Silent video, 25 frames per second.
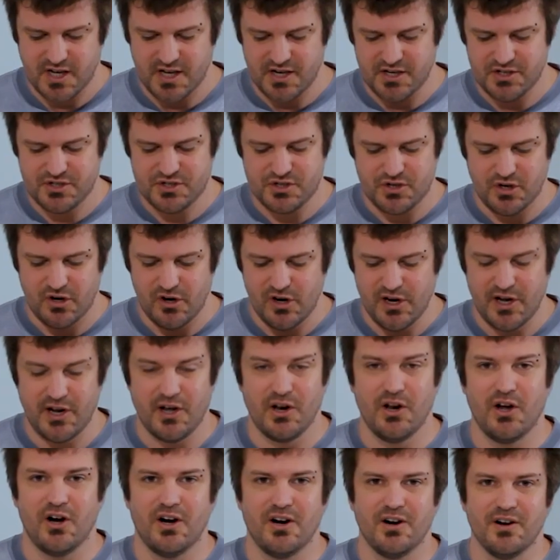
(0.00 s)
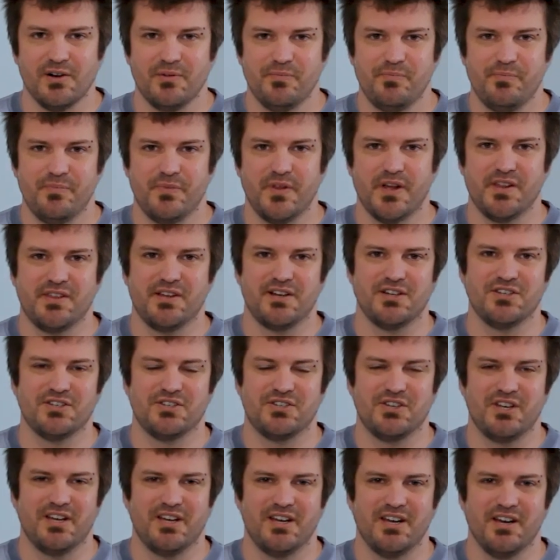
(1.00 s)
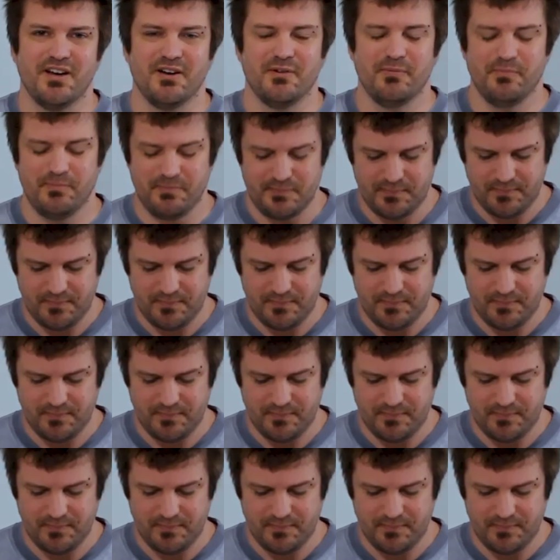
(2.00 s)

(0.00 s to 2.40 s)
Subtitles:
kind of strolling along. Nothing to see here.